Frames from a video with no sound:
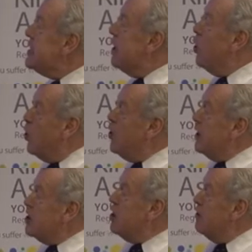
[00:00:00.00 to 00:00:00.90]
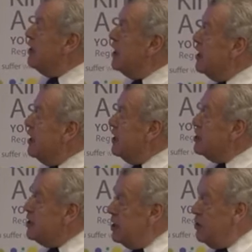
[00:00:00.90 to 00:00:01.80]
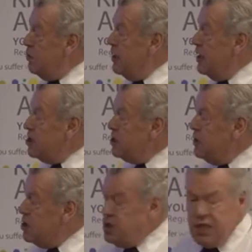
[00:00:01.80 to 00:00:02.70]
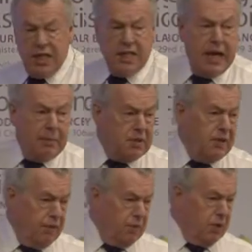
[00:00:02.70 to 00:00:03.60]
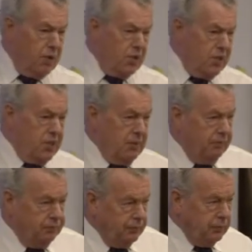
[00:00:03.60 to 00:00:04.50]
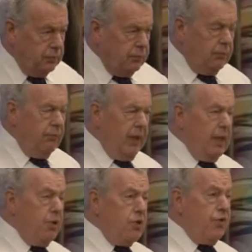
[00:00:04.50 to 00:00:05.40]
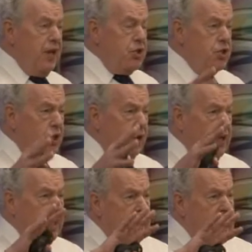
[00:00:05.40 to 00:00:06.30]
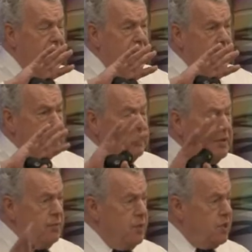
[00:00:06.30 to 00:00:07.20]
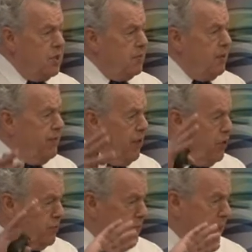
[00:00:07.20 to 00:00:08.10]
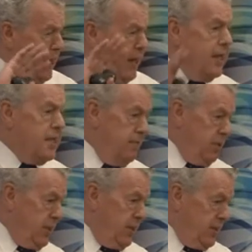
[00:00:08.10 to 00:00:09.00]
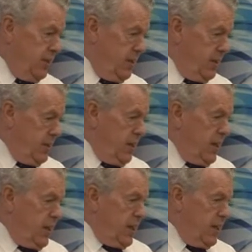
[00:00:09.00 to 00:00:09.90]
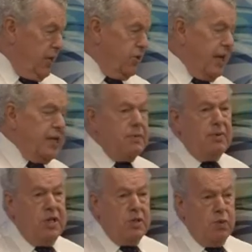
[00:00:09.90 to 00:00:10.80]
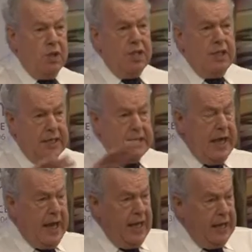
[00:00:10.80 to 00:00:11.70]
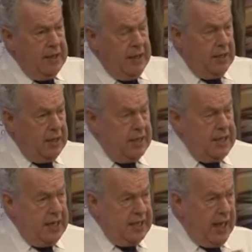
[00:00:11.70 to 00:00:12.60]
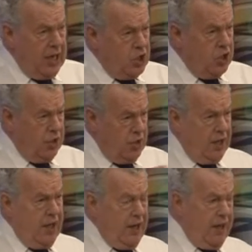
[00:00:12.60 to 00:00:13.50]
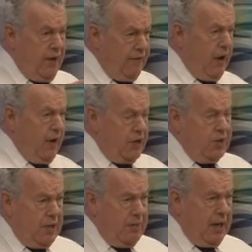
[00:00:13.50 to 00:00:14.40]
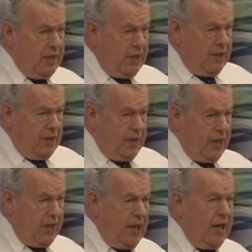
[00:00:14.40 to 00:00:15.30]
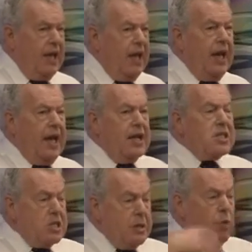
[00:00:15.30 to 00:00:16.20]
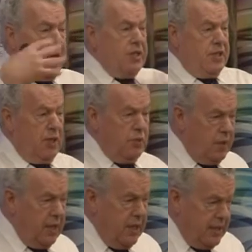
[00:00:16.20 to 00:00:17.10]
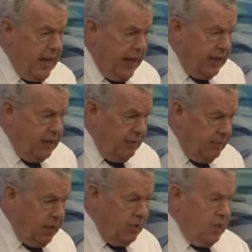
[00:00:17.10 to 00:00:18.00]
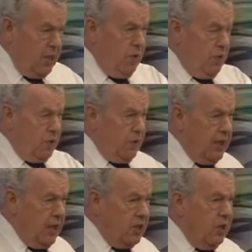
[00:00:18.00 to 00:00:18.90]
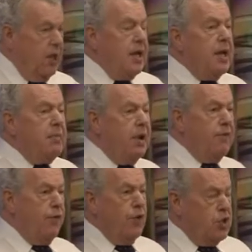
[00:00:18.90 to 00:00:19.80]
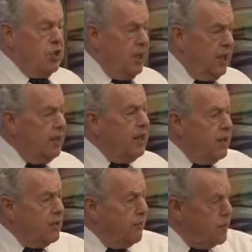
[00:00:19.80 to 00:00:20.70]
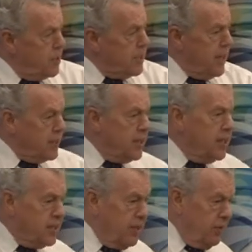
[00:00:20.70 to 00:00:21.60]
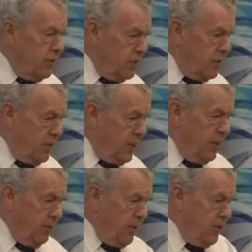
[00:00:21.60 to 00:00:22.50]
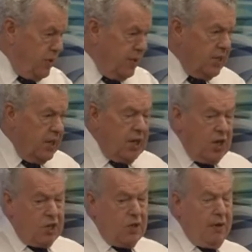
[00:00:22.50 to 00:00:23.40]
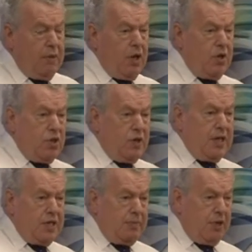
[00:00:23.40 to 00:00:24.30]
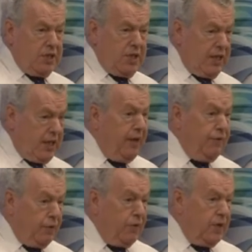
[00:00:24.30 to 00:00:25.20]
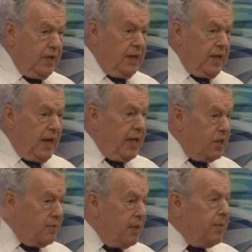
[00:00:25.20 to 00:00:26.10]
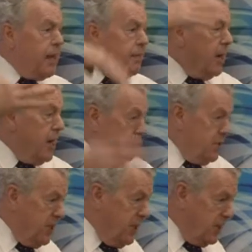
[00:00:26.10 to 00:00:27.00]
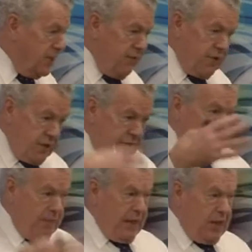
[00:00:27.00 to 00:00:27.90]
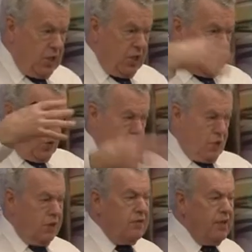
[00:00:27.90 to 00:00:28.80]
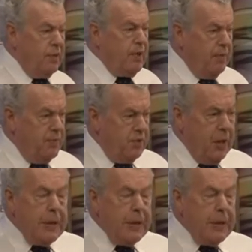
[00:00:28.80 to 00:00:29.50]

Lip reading: or is not recognized, we then switch to the adaptive immune system, known as phase 2. And the adaptive immune system involves making antibodies. And those antibodies will attack, they'll attach to the virus and the bacteria, and the white cells will then attack because they know what to attack to. But unfortunately, it often attacks other cells in the process. So up goes your antibody level, and you may become hypersensitive and develop allergies and all sorts of other problems.